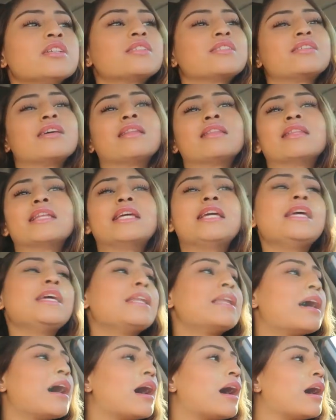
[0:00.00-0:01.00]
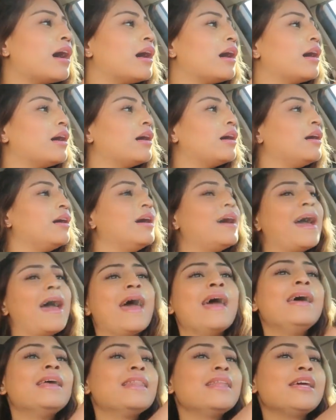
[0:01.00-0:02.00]
Selena,
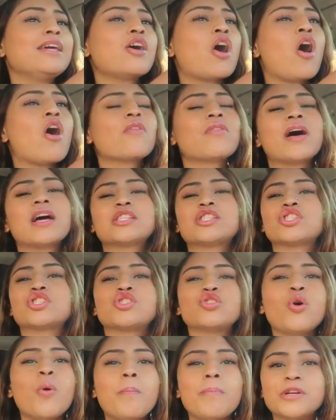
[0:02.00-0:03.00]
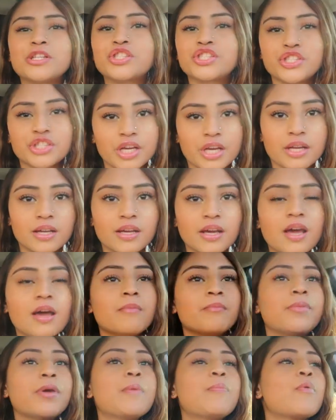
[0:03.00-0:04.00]
Haley, all that stupid shit.
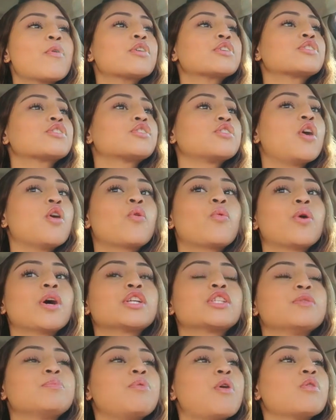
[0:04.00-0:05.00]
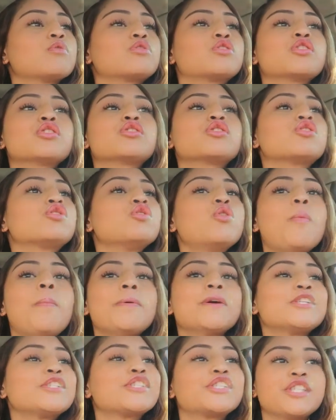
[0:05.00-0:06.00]
People are so quick to post
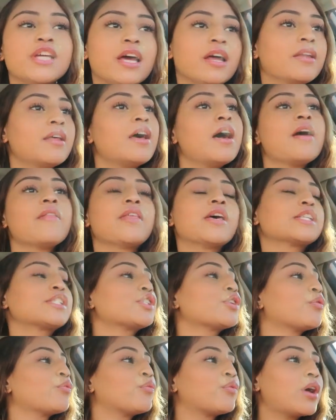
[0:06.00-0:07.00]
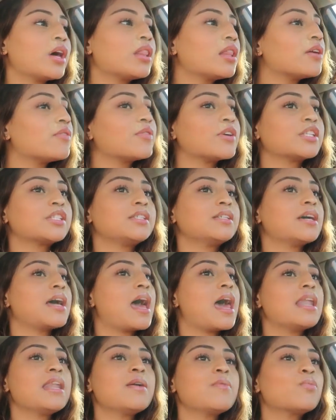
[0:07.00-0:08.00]
stupid shit that's irrelevant to
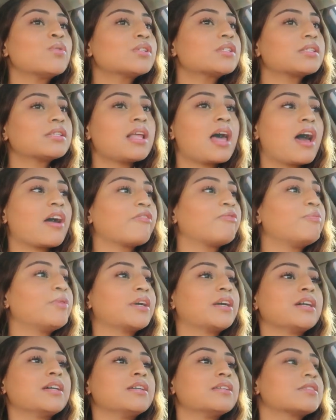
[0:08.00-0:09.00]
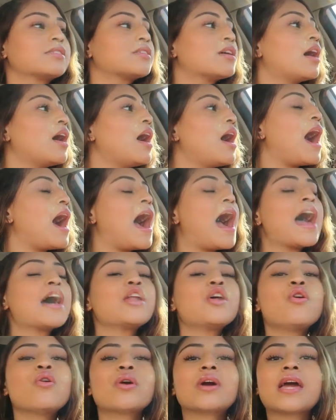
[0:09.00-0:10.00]
anyone's life, because
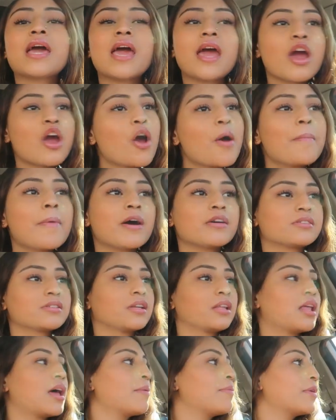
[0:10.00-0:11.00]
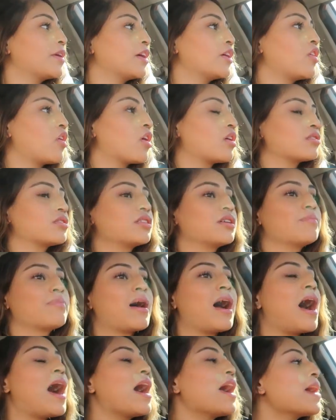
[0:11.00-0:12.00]
I don't care about celebrity
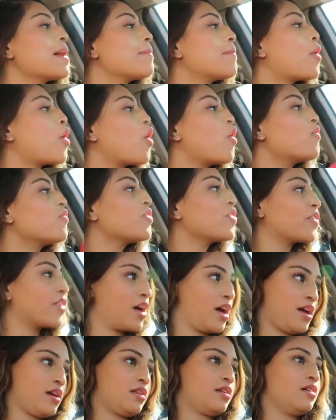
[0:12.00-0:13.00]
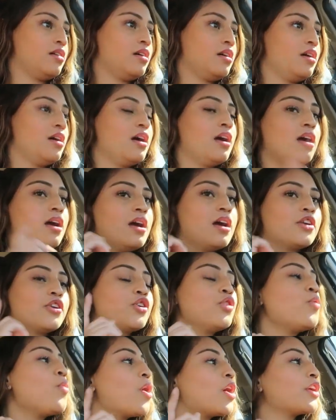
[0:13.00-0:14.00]
gossip. I am over that.
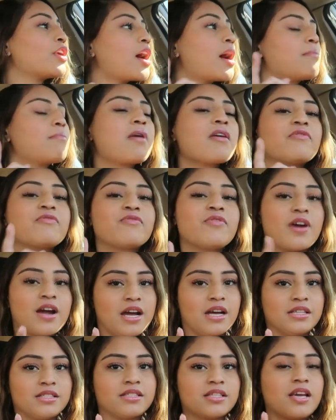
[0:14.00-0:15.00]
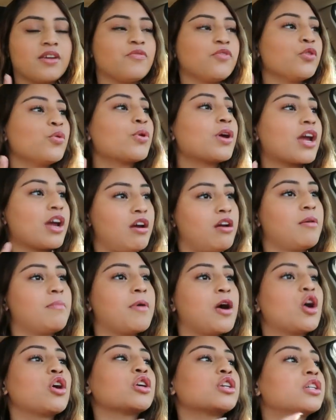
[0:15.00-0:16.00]
You are not my friend if you care
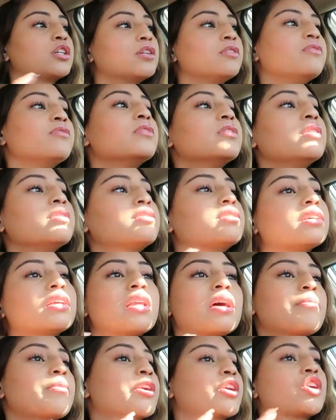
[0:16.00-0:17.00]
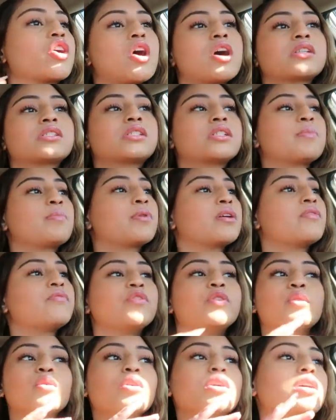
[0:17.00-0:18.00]
about celebrity gossip, and
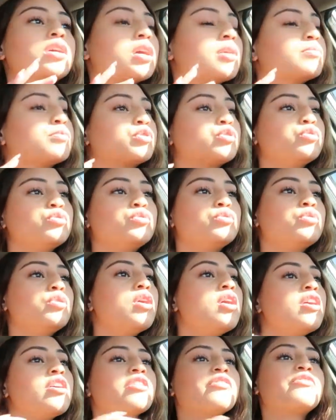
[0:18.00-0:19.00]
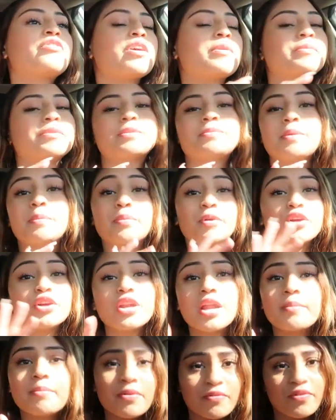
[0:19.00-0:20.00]
if you look up to famous people,
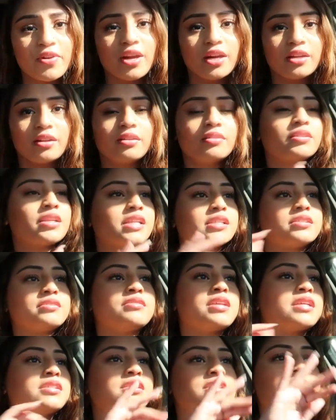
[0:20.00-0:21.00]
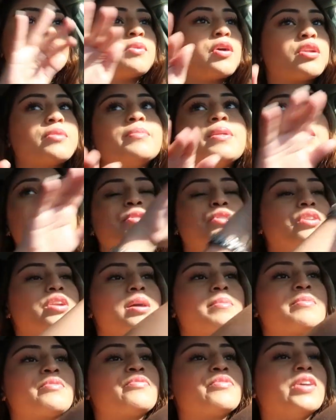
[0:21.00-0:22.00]
you're not my friend. That's the bottom line. You're
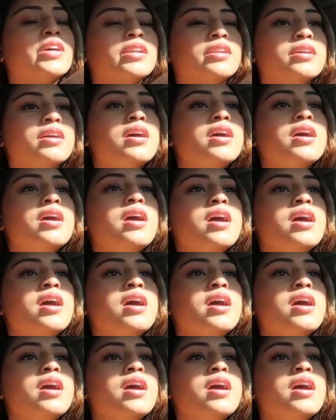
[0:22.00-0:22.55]
not my friend.